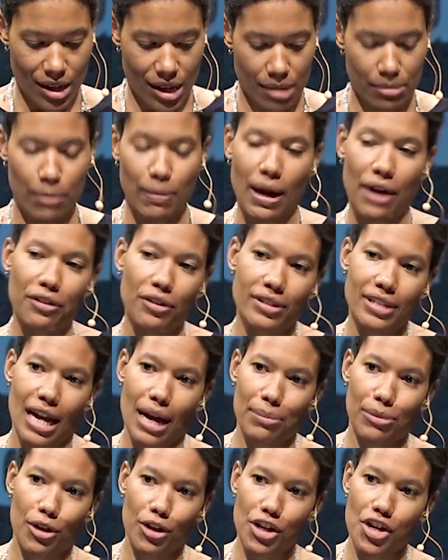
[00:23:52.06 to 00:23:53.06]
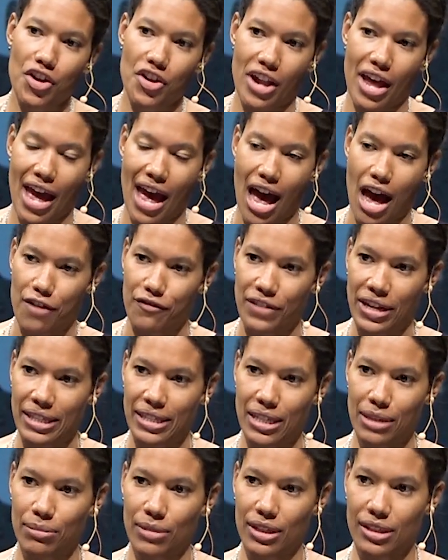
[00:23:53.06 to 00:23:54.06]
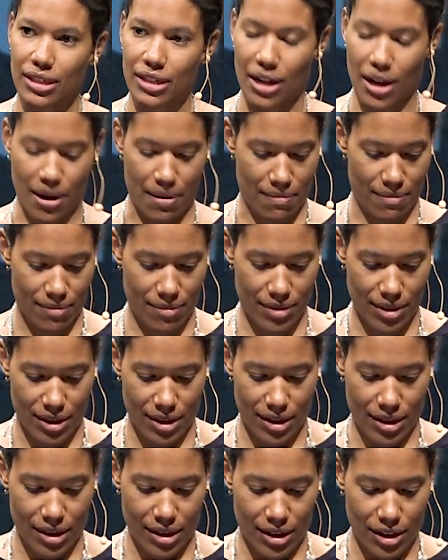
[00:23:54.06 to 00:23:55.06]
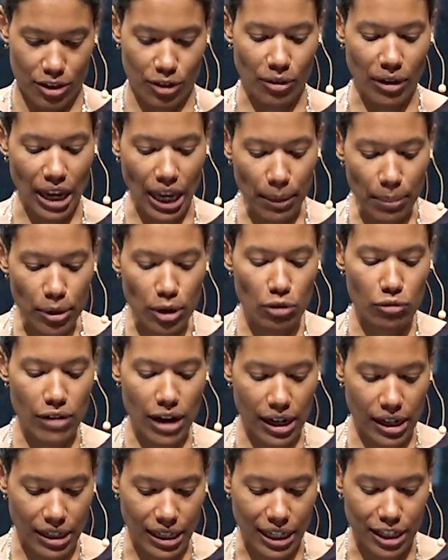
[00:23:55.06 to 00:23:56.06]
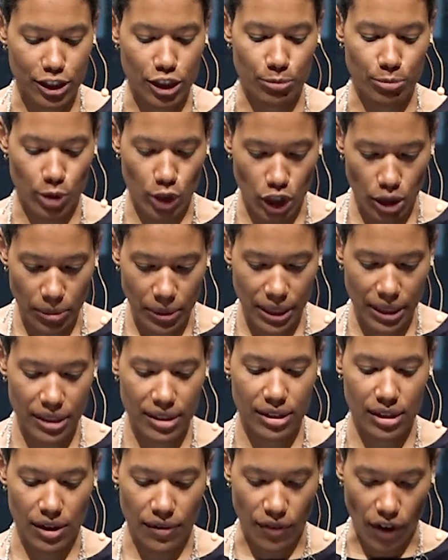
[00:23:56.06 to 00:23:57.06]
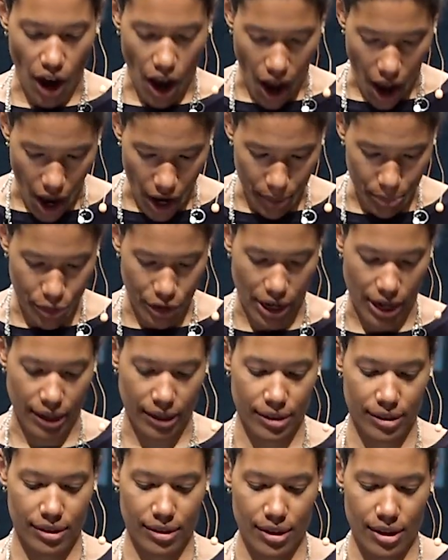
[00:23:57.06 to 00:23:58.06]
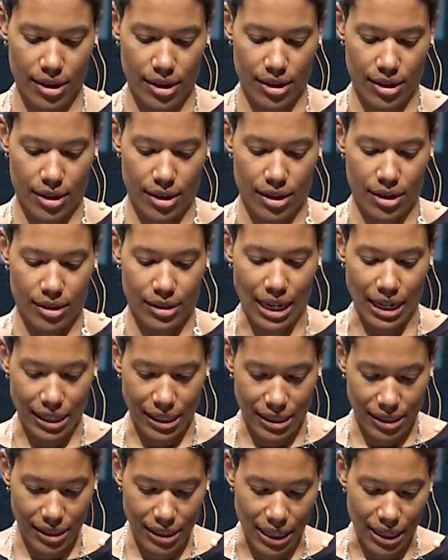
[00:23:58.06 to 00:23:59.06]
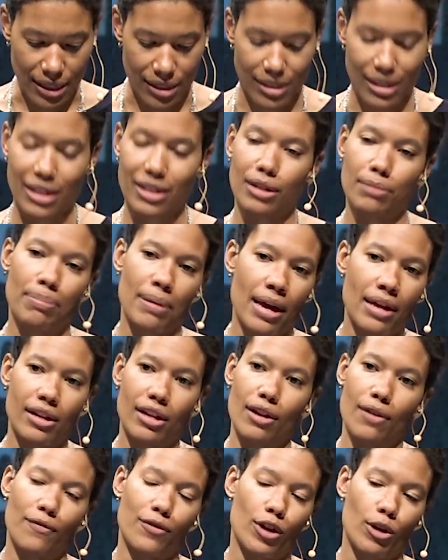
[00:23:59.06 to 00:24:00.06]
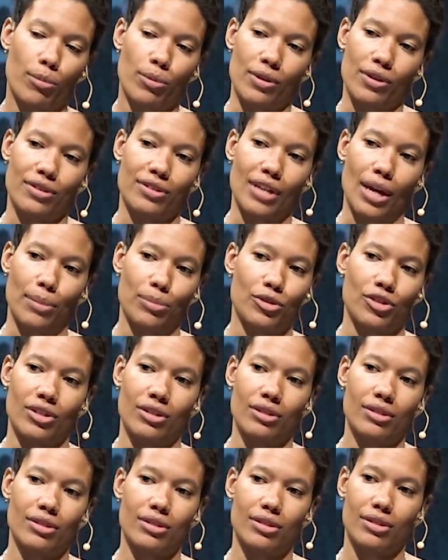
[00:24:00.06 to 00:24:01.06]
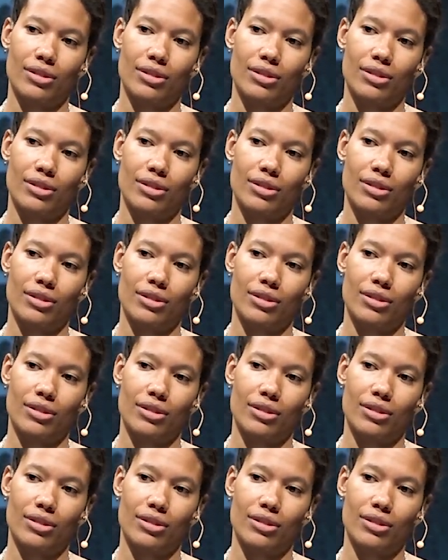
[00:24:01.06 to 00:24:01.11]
But by the time they're a year and a half, 18 months and up, they're able to recognize the permanence of objects that exist independent of their perceptions